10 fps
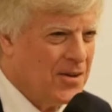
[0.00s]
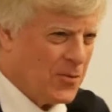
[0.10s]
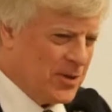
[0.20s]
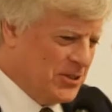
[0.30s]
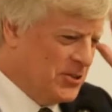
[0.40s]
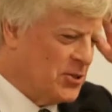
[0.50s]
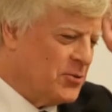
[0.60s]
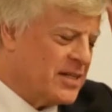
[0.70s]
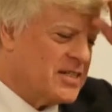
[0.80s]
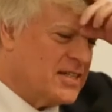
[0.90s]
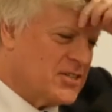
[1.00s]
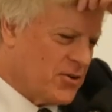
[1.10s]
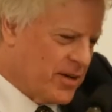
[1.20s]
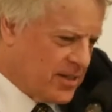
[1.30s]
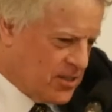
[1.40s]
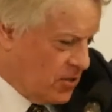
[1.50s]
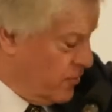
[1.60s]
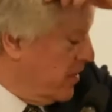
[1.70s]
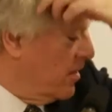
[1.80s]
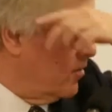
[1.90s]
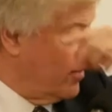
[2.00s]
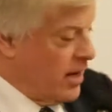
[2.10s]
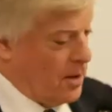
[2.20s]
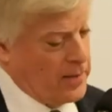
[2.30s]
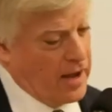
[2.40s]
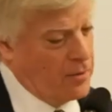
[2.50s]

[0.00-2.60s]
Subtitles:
which used to exist during the Soviet Union.